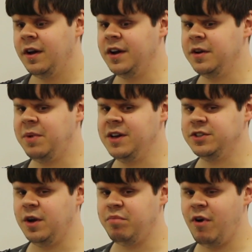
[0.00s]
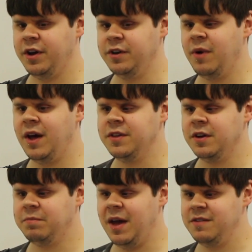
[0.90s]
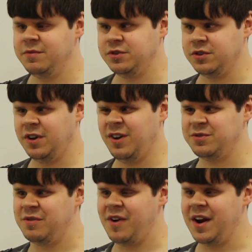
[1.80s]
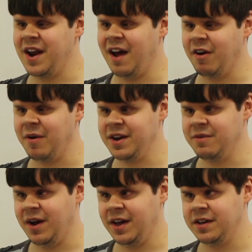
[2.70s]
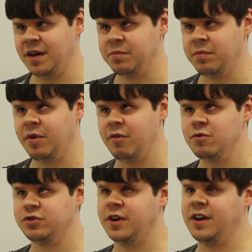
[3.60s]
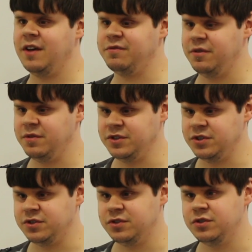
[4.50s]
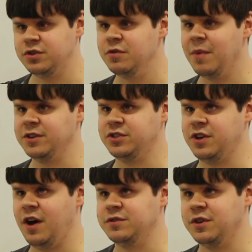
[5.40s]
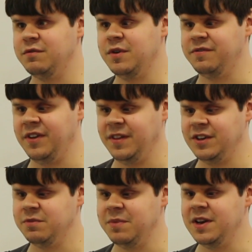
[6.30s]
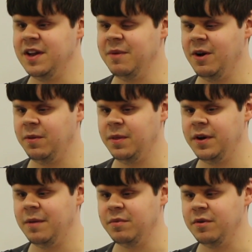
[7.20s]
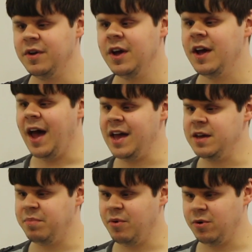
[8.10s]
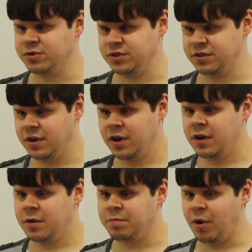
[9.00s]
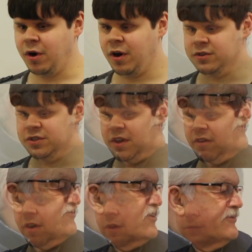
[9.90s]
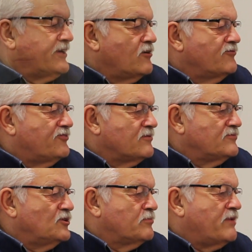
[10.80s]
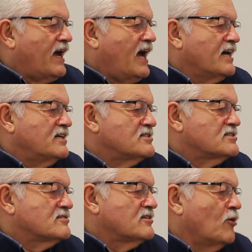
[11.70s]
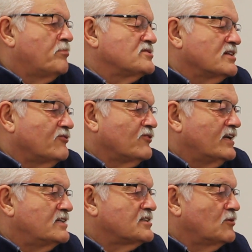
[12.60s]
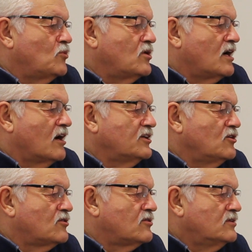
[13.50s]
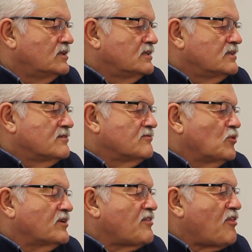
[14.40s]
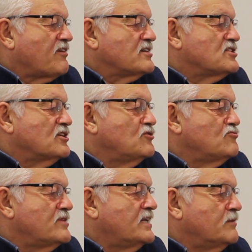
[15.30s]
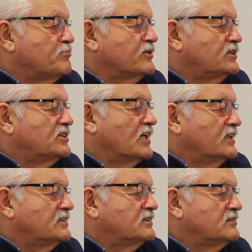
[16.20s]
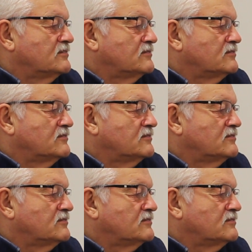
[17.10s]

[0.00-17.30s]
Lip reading: And in a place like Brighton, where the pavements are often very narrow anyway, and we're all trying to get through, there's just too much stuff. So I really think there should be a limit on the number of A-boards and bollards there are. Following on from your pet hates, the opposite really. So what are the things that you really appreciate?